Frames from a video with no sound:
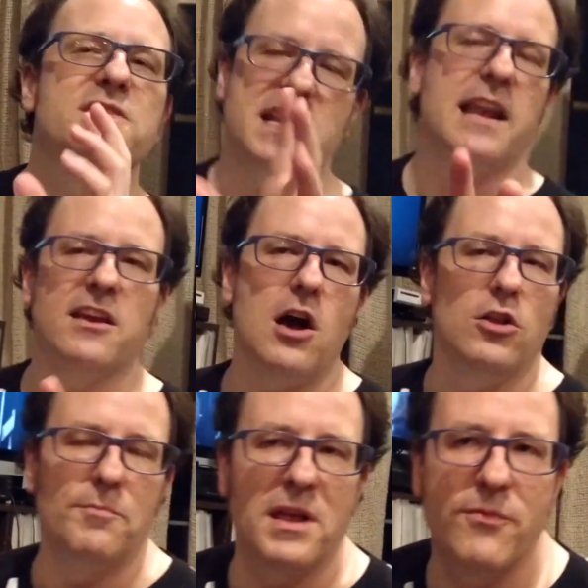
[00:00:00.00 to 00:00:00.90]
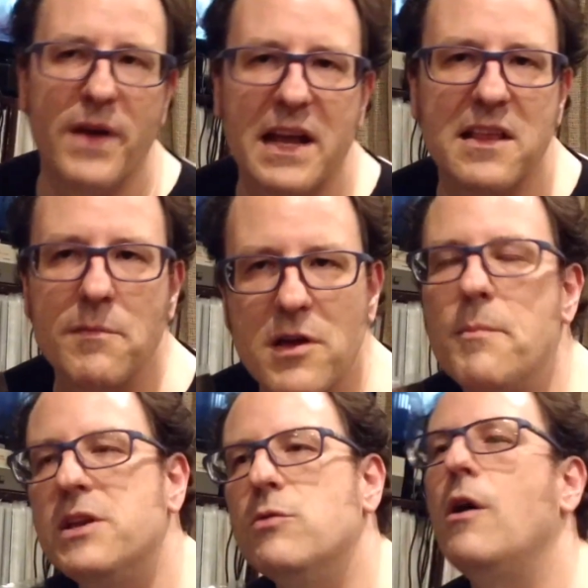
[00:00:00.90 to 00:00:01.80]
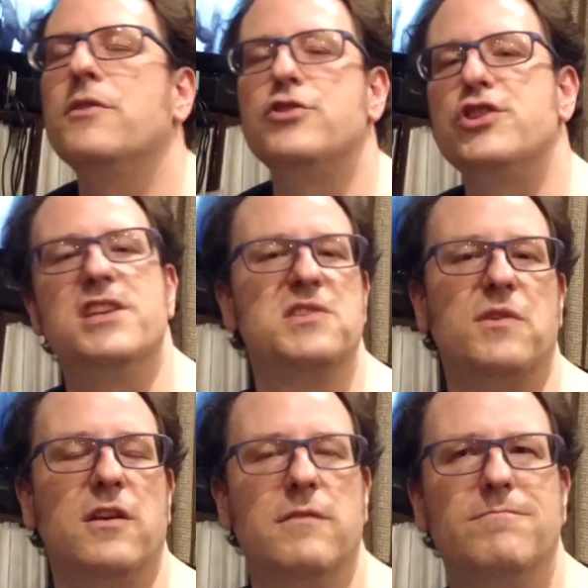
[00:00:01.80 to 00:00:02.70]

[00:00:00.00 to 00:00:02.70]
is kind of colored by the fact that I'm coming to all this shit sort of,